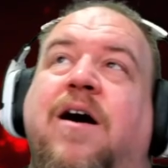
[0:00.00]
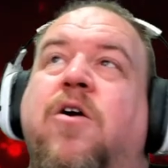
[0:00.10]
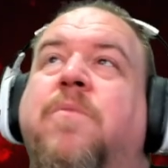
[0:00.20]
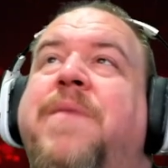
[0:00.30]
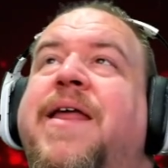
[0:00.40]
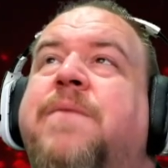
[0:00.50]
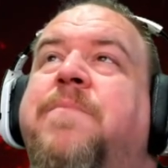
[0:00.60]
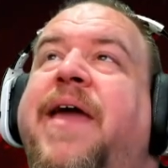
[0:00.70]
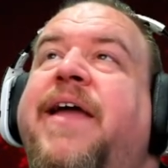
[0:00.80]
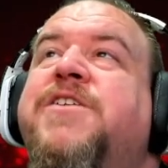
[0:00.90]
A hermetic
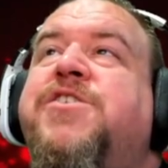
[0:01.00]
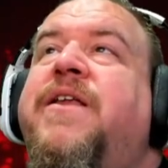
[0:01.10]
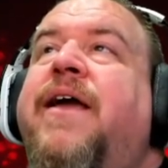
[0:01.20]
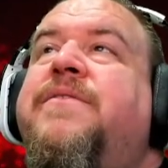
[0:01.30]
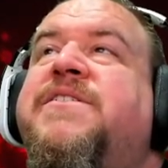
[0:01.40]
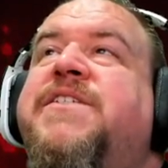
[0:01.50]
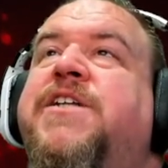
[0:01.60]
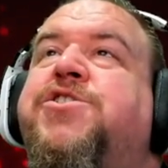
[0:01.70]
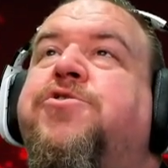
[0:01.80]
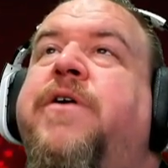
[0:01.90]
mage in 8th
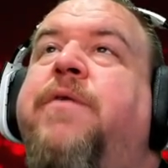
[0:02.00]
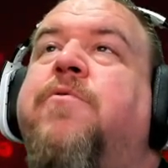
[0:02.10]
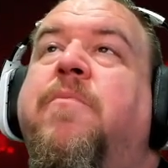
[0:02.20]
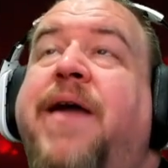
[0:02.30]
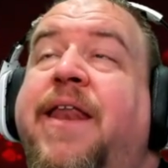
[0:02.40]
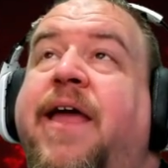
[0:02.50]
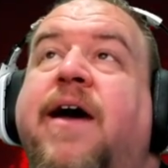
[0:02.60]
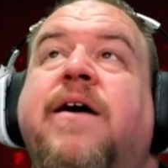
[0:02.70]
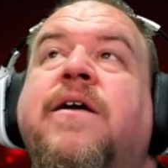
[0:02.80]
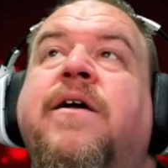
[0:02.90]
century
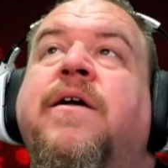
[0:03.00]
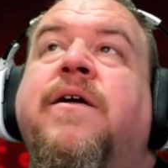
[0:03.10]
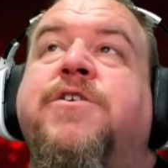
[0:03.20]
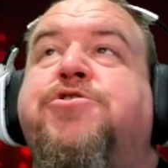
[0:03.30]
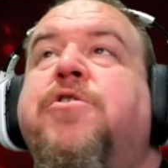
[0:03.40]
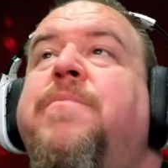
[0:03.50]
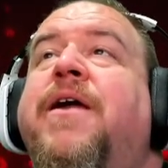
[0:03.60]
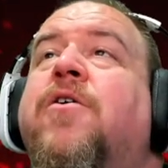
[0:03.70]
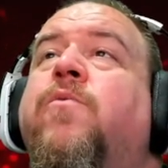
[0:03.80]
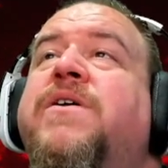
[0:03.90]
Romania,
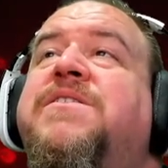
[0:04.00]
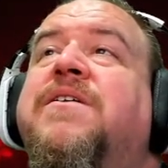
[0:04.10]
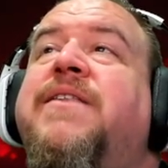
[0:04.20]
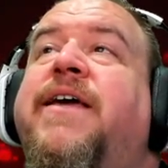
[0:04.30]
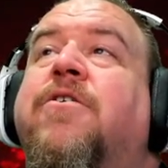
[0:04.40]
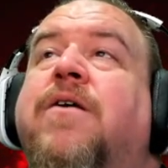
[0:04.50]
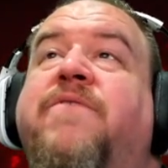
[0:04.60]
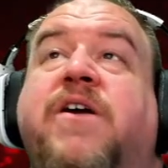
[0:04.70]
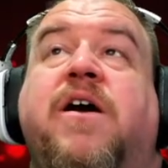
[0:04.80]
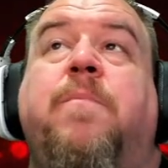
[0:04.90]
Tremere was the leader
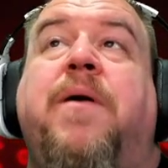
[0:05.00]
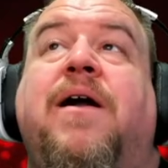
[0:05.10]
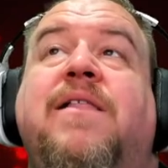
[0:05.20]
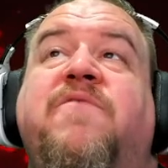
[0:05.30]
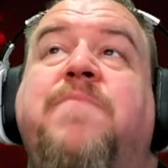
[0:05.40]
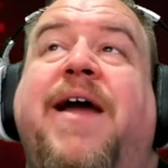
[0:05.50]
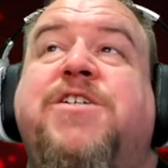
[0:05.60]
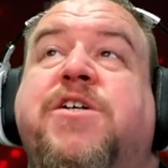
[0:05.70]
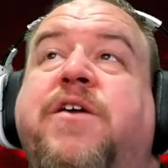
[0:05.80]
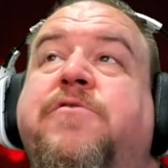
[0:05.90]
of a cabal of
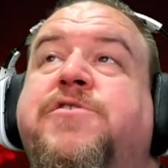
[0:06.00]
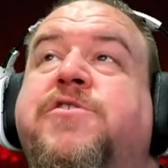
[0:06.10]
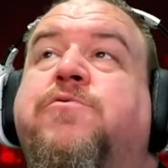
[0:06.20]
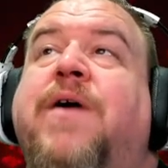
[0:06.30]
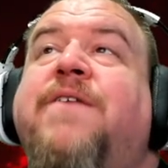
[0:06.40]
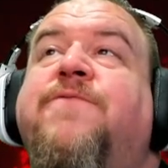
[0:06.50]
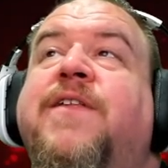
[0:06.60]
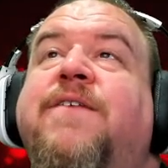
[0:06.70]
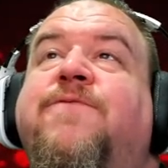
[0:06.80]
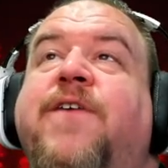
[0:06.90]
magic users
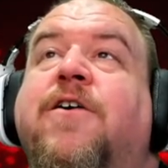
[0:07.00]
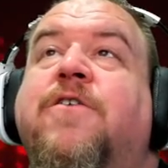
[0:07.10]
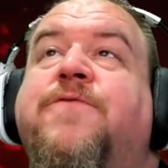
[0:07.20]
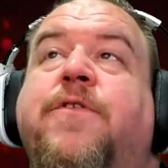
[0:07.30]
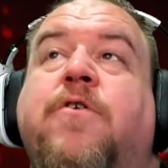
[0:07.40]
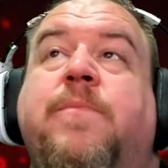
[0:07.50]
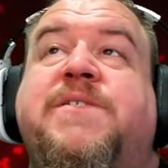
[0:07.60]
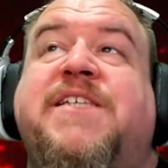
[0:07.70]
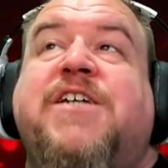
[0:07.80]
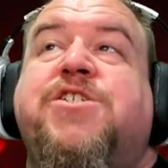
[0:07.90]
rightfully feared for their
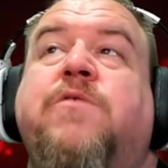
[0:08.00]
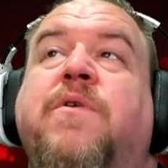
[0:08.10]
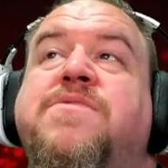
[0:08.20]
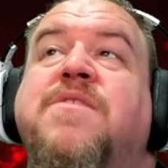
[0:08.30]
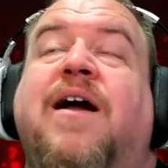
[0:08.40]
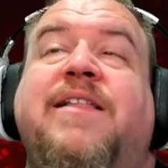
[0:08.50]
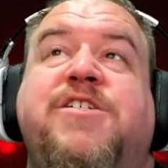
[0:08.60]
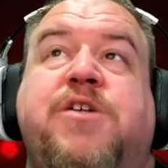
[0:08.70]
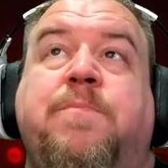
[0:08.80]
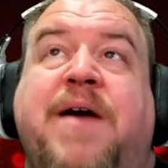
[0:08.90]
obsession with
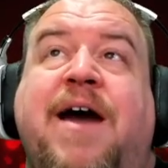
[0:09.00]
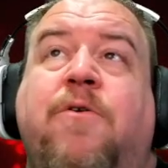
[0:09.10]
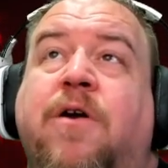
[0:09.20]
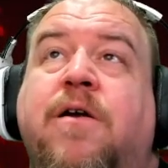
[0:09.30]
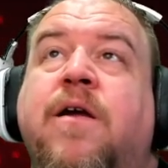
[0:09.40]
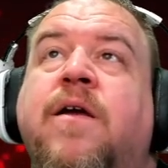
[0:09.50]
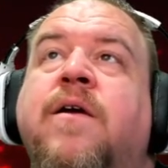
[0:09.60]
knowledge and power.